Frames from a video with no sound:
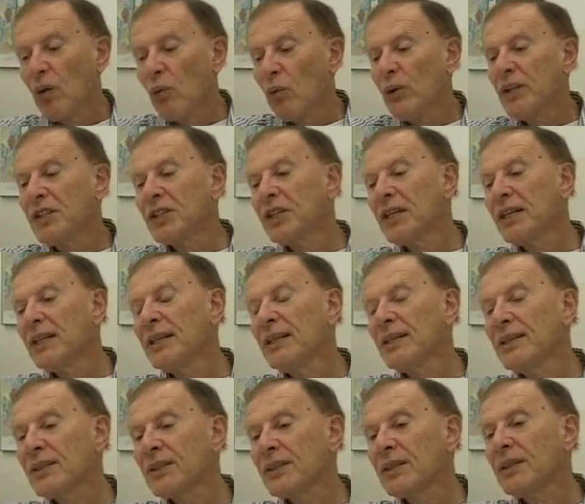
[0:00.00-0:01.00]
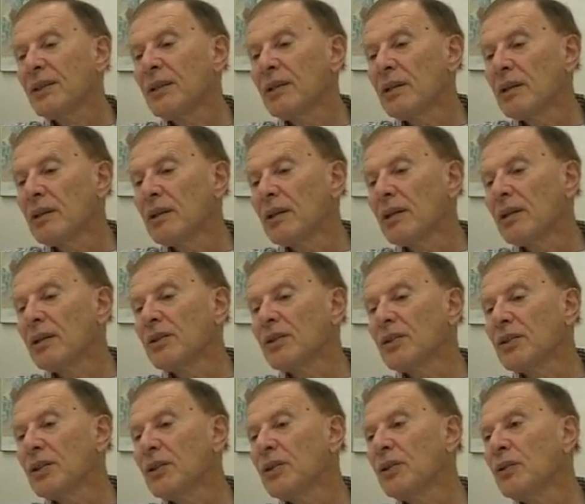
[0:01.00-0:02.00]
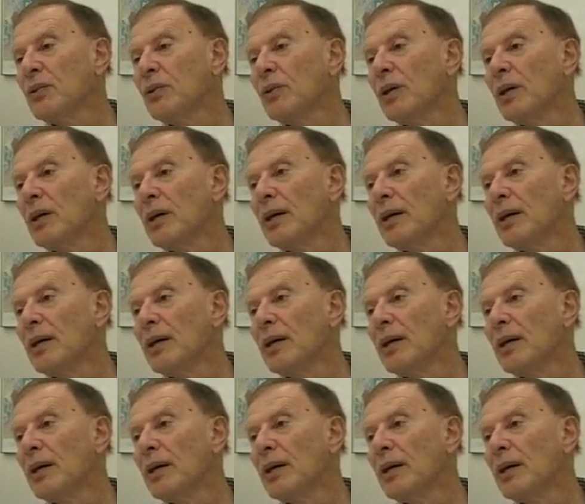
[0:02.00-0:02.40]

which is to